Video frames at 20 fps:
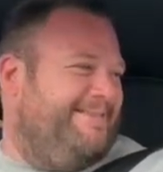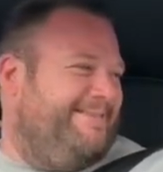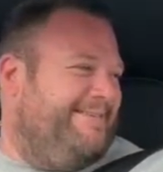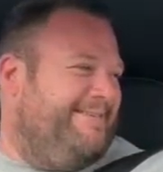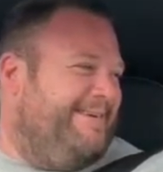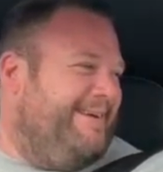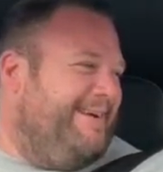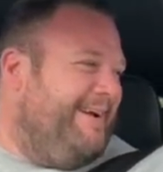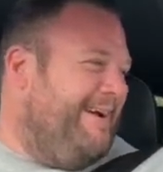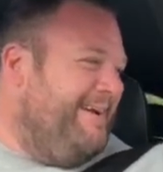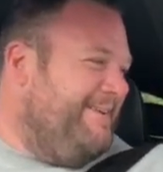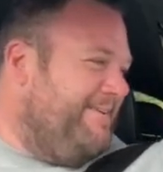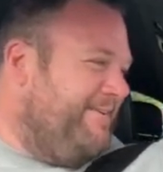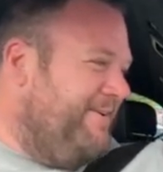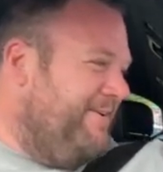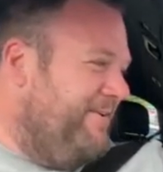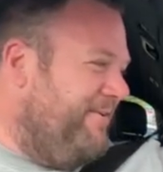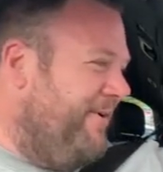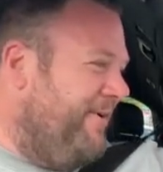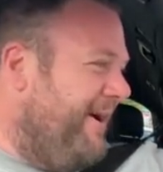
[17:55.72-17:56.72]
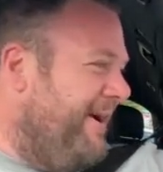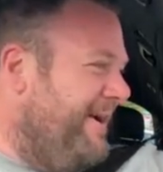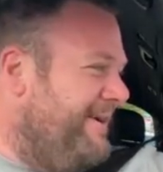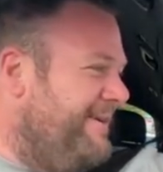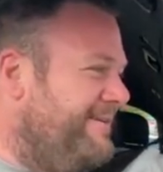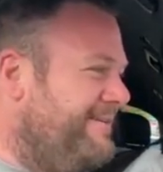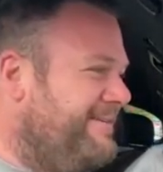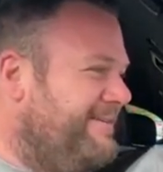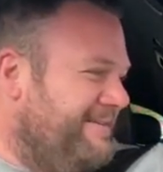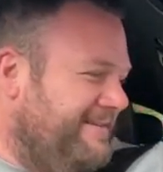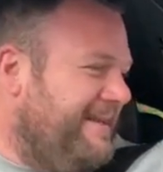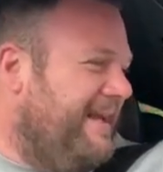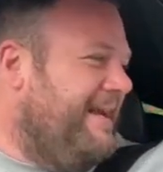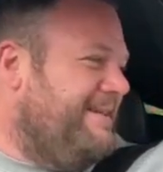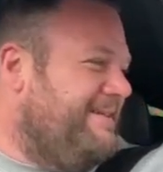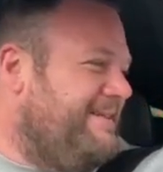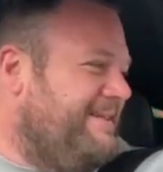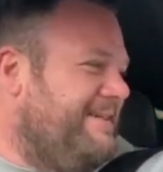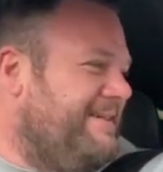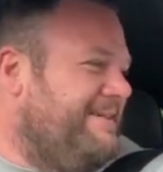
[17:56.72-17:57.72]
How you doing? You alright? Yeah,
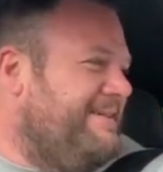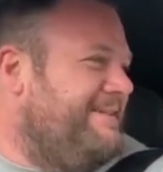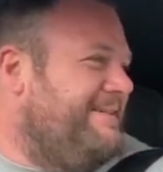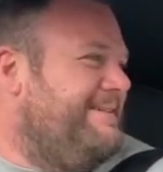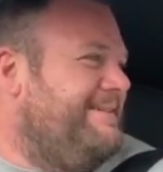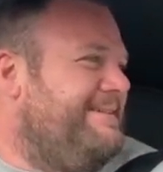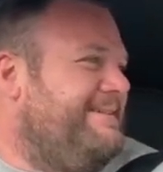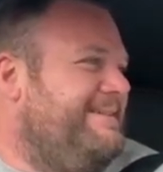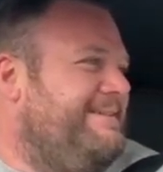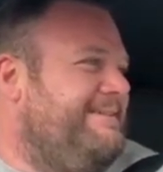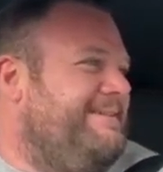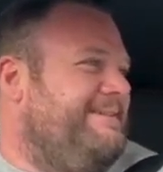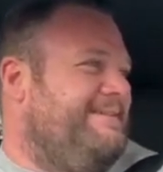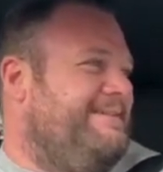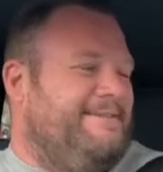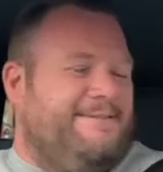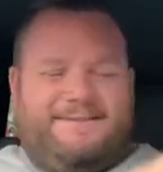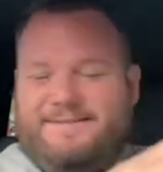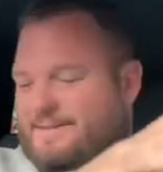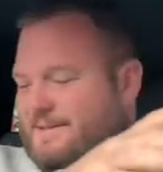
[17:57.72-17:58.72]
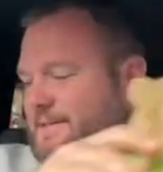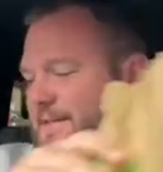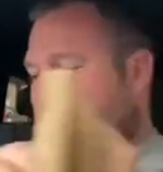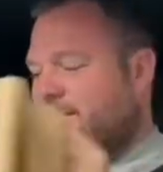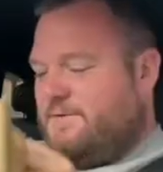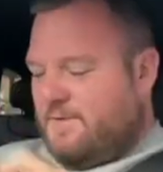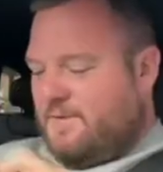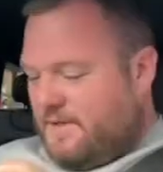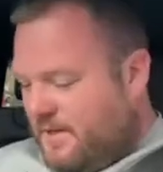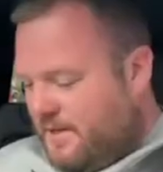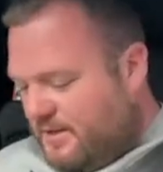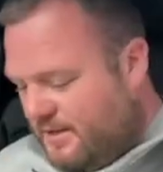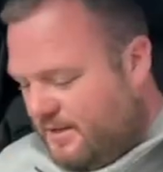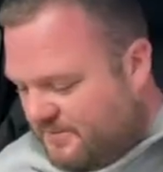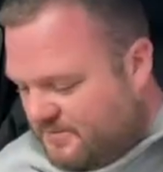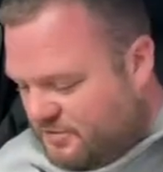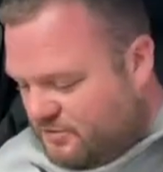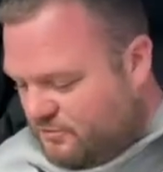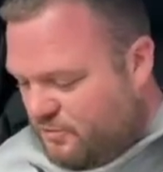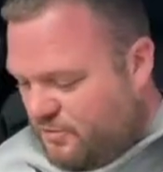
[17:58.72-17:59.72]
cheers. Cheers, thank you. Can I have
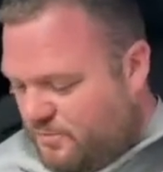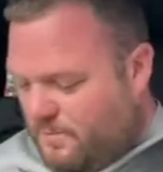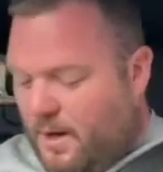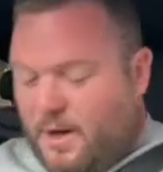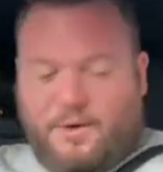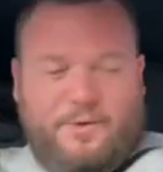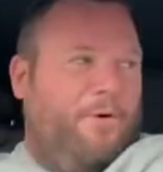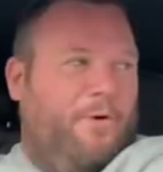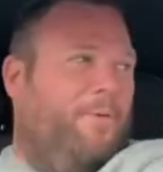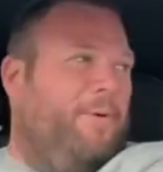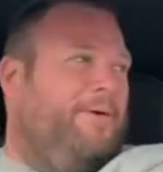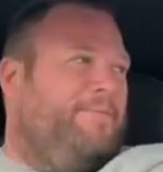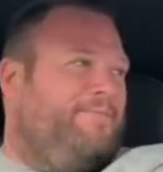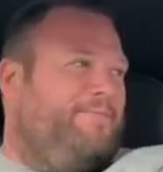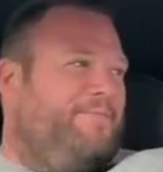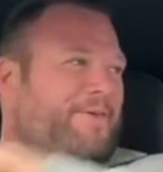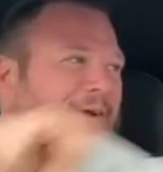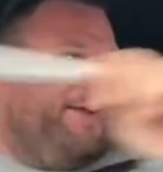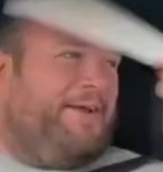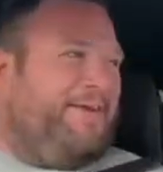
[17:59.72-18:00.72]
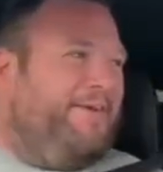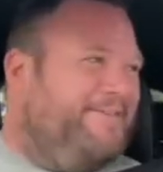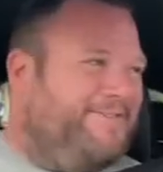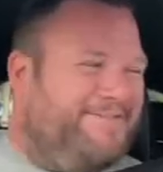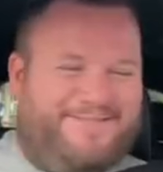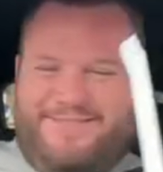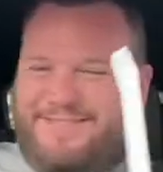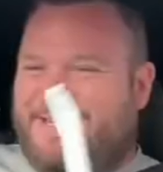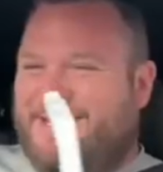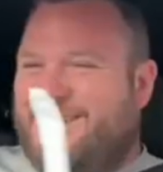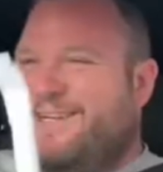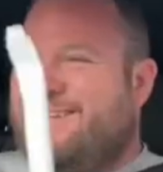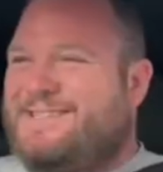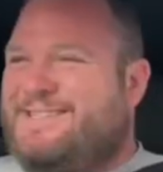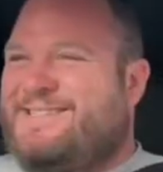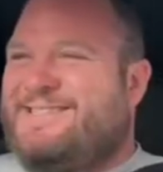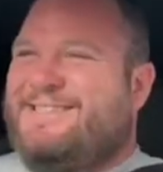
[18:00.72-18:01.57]
a straw? Oh, I've got one. Thank you. Cheers.